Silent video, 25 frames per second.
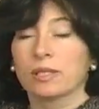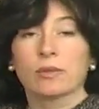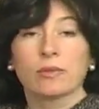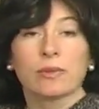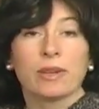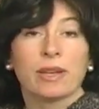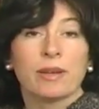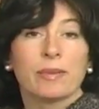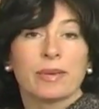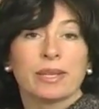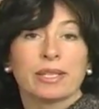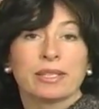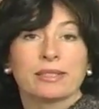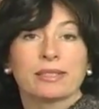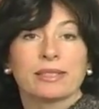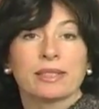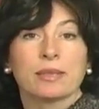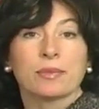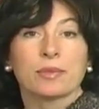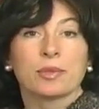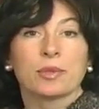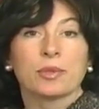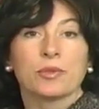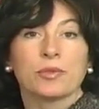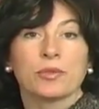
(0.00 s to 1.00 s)
And the rabbi
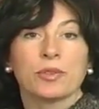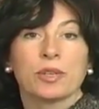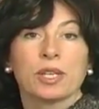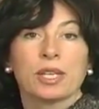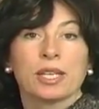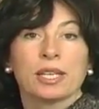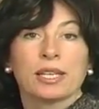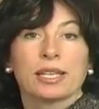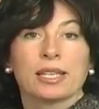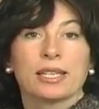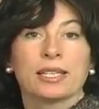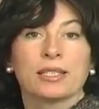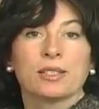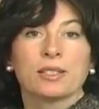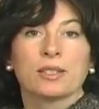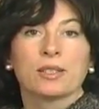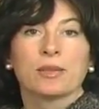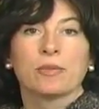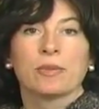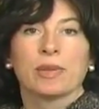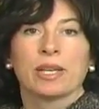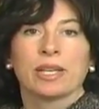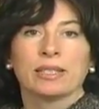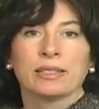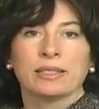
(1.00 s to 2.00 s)
stepped off into
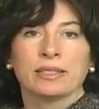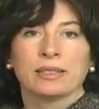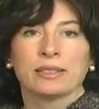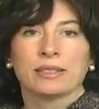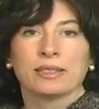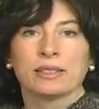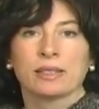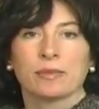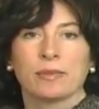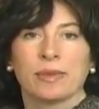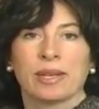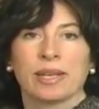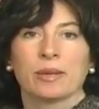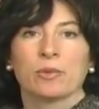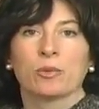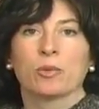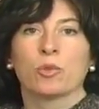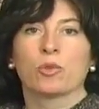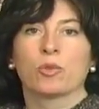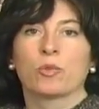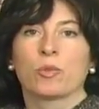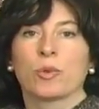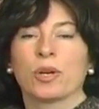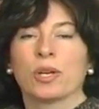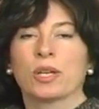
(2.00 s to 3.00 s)
the mud, and this man
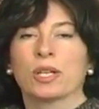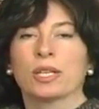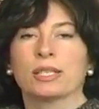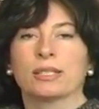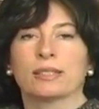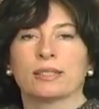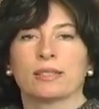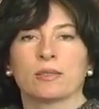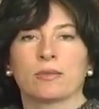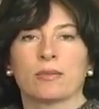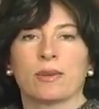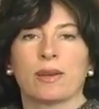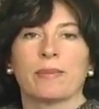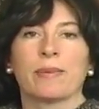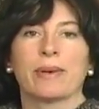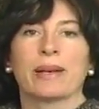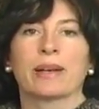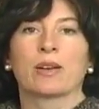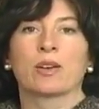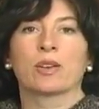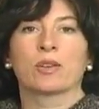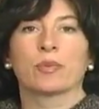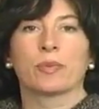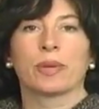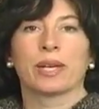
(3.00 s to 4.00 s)
walked past, and the rabbi
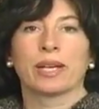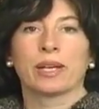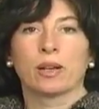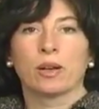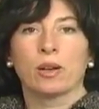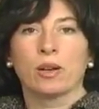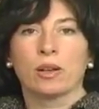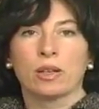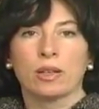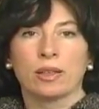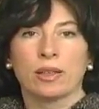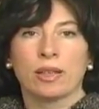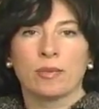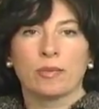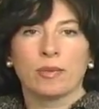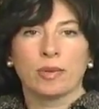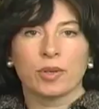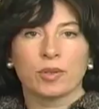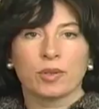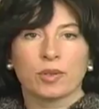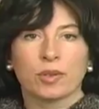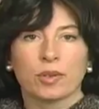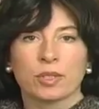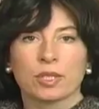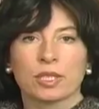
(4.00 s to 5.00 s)
got back on, and they
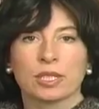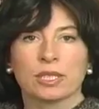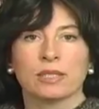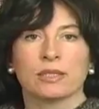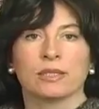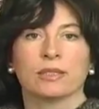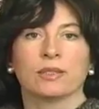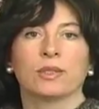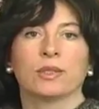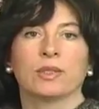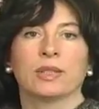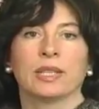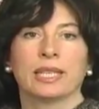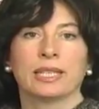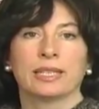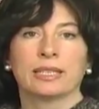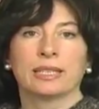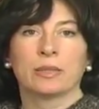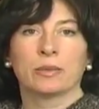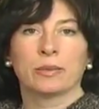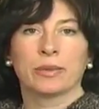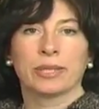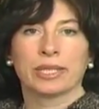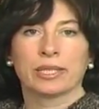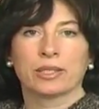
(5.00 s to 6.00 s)
both continued in their
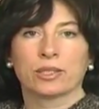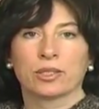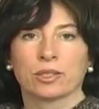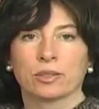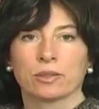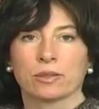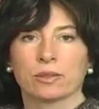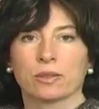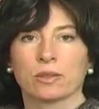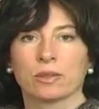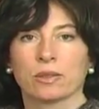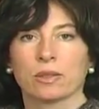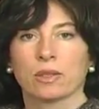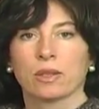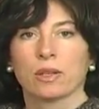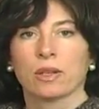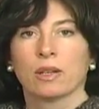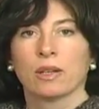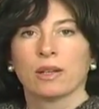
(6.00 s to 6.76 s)
directions.